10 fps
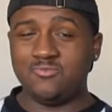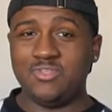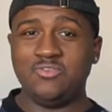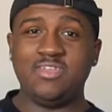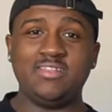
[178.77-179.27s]
when
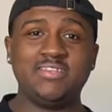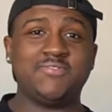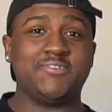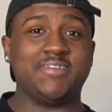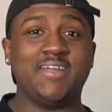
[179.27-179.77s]
you can get these
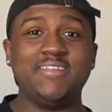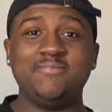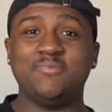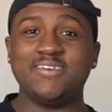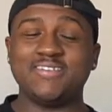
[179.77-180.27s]
for 90
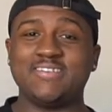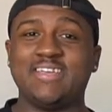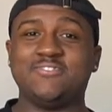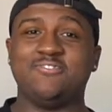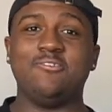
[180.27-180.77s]
bucks
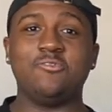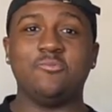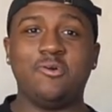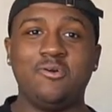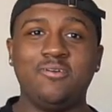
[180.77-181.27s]
at your local
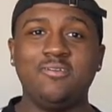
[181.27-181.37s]
mall.